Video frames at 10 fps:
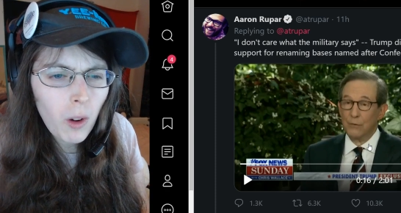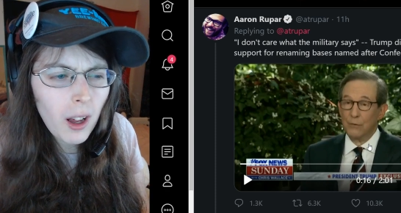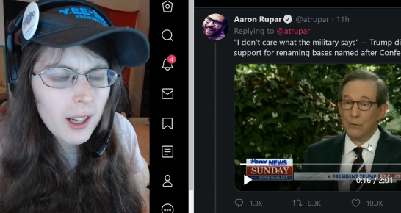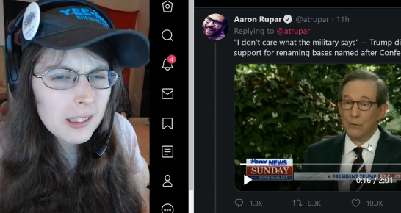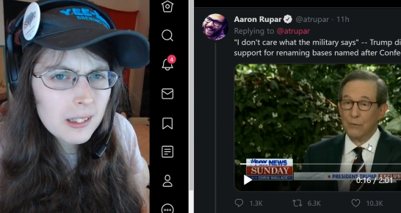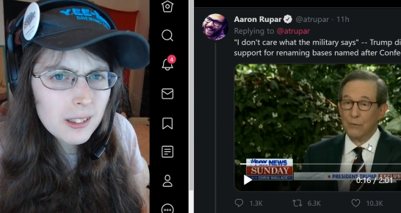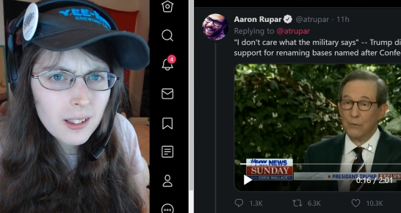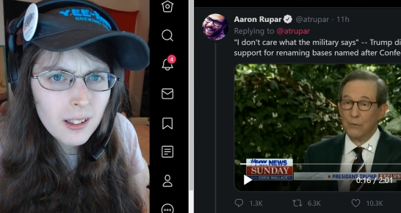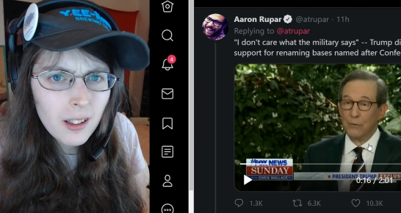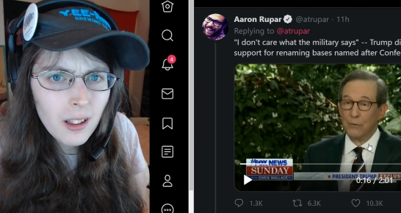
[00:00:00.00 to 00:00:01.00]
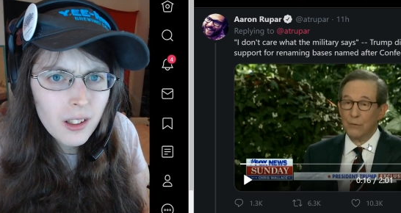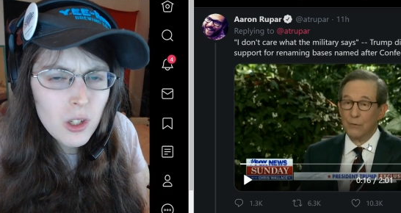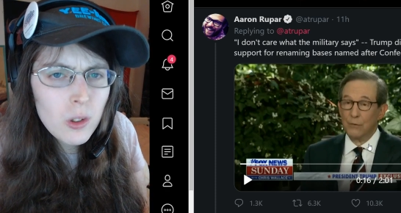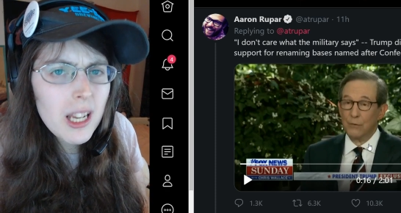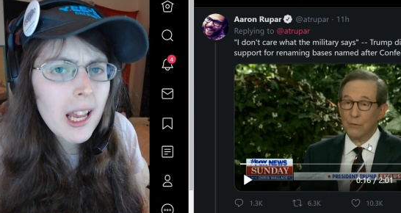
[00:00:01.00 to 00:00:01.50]
Speaker 1: What?
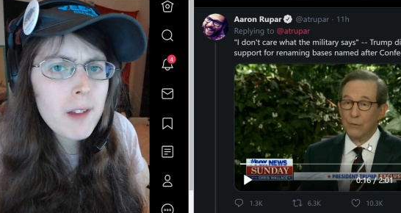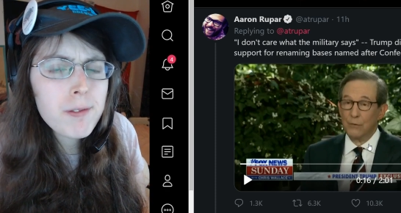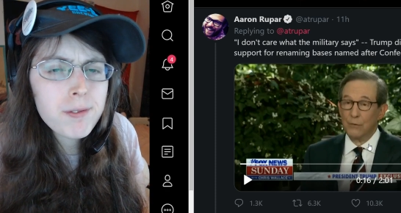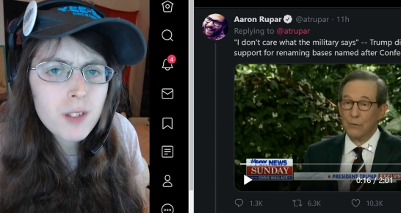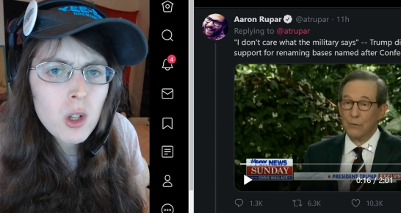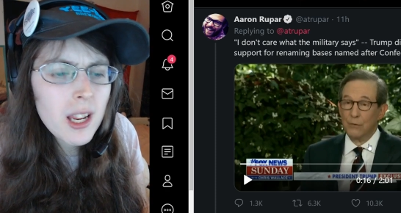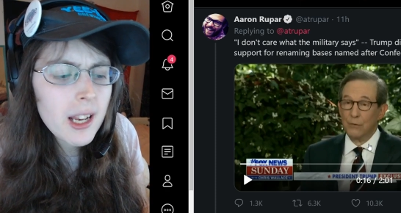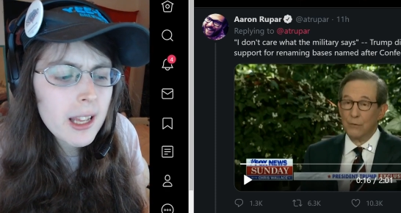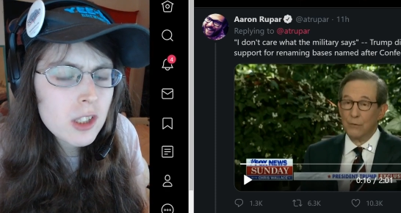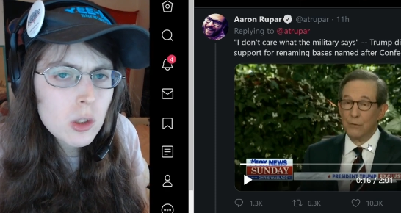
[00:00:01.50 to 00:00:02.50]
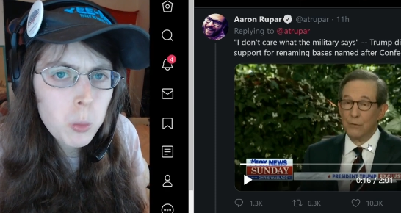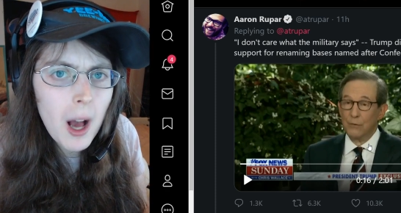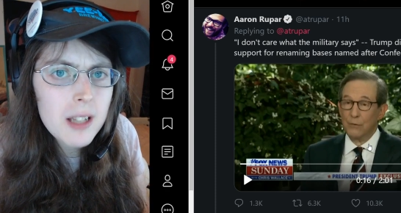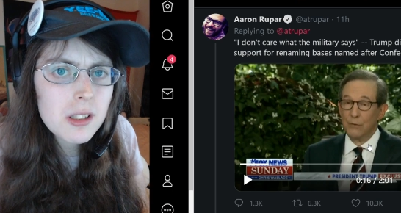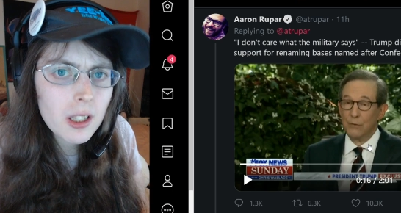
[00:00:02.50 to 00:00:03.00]
You need a
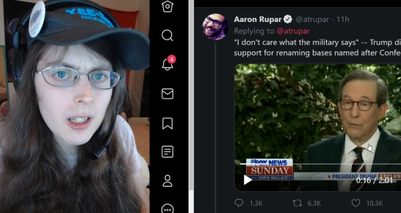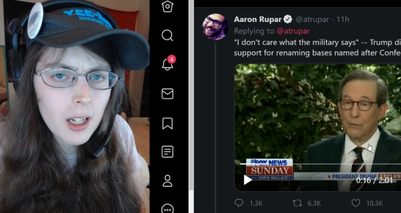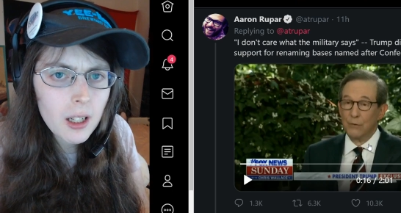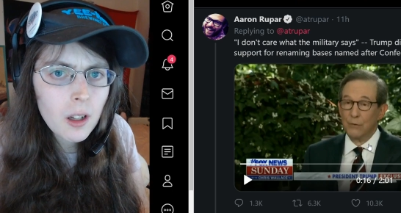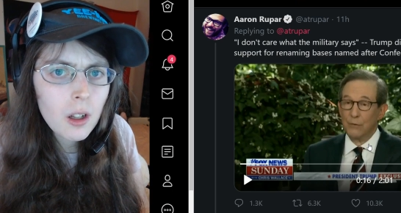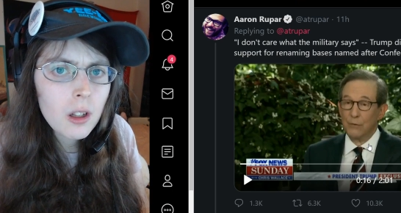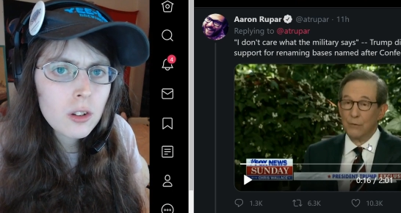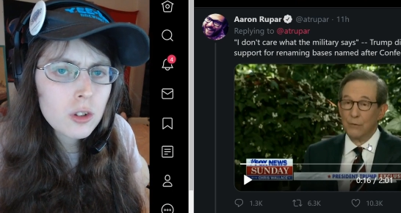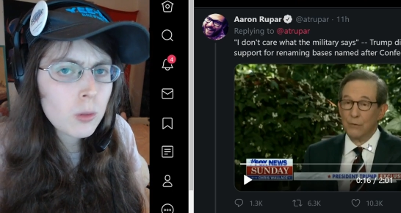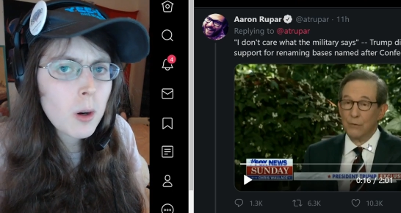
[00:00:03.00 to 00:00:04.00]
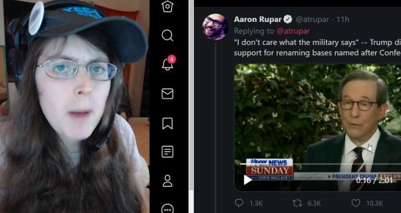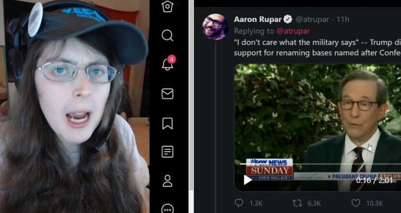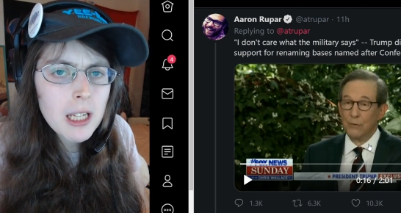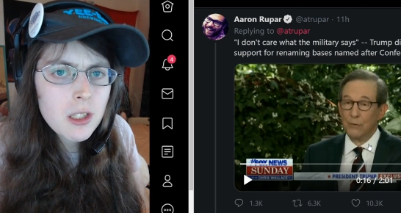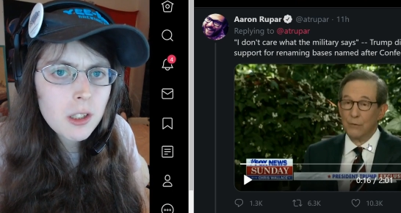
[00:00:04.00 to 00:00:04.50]
swastika to
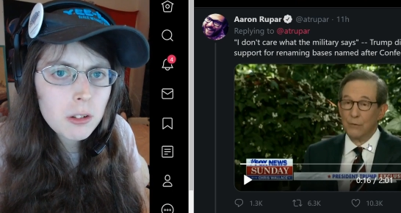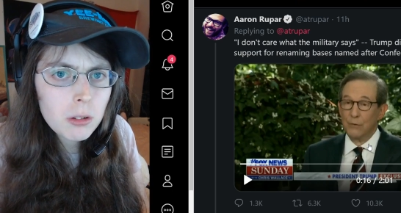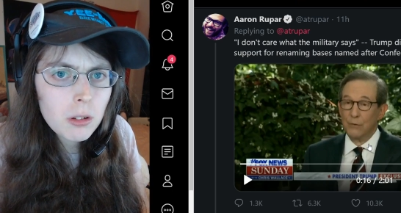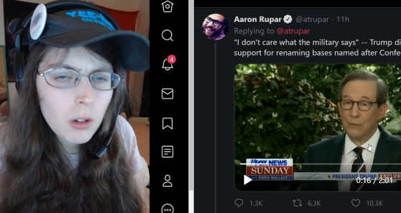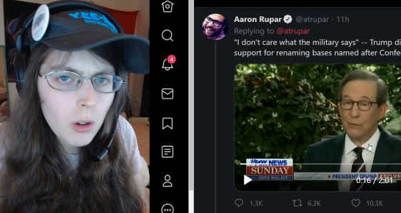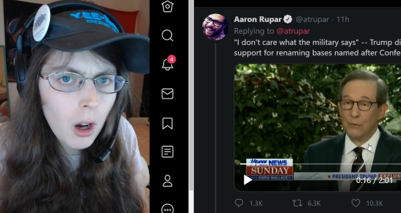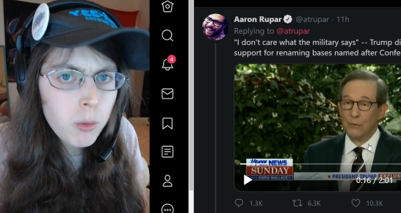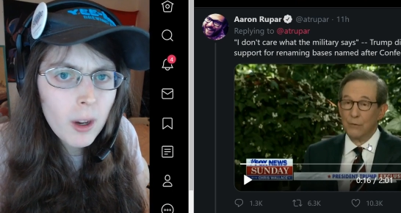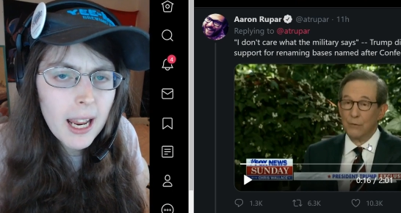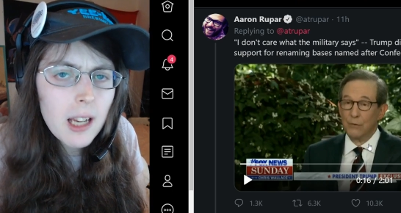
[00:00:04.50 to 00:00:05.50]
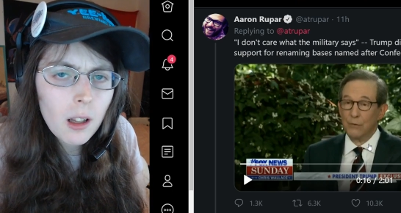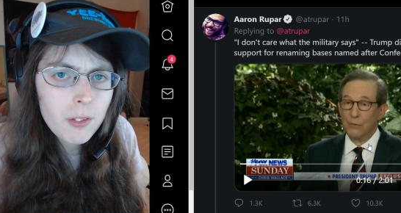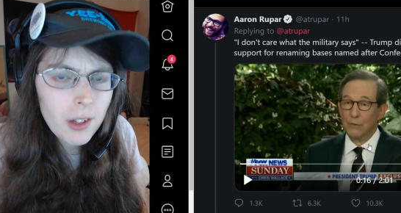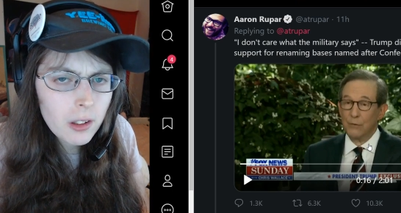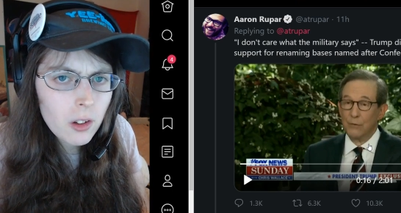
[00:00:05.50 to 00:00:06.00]
remind you of what Adolf
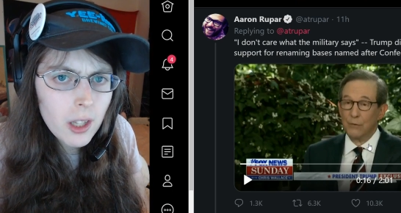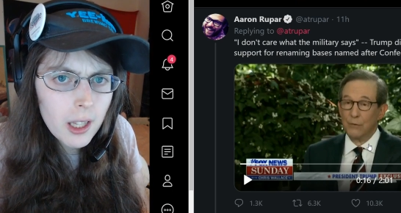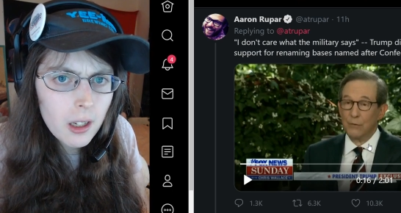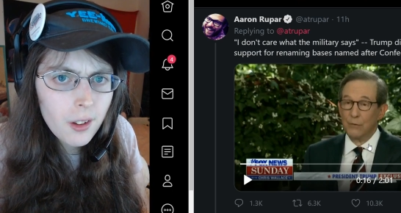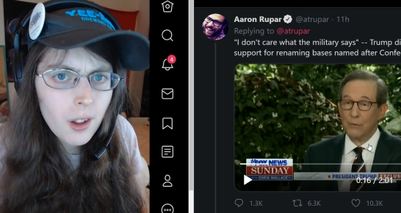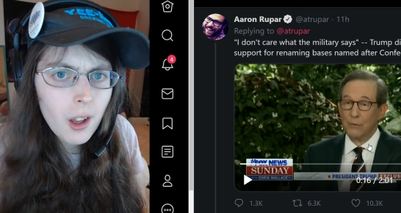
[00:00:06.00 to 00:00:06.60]
Hitler did?